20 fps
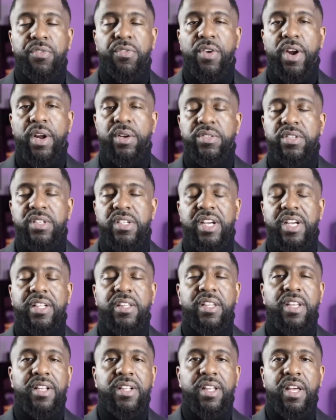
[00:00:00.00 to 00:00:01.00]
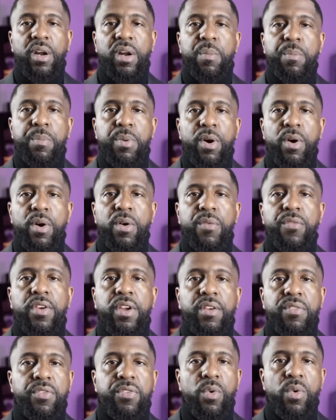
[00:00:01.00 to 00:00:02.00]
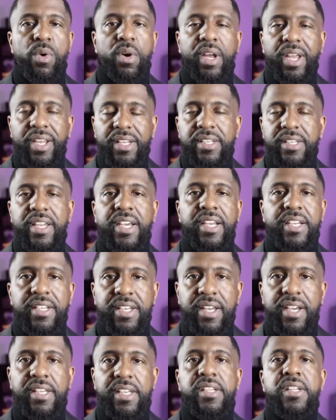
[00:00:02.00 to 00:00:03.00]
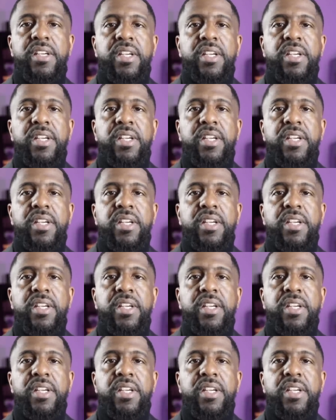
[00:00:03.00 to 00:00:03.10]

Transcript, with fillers: fragrances that I think that are perfect for a date night.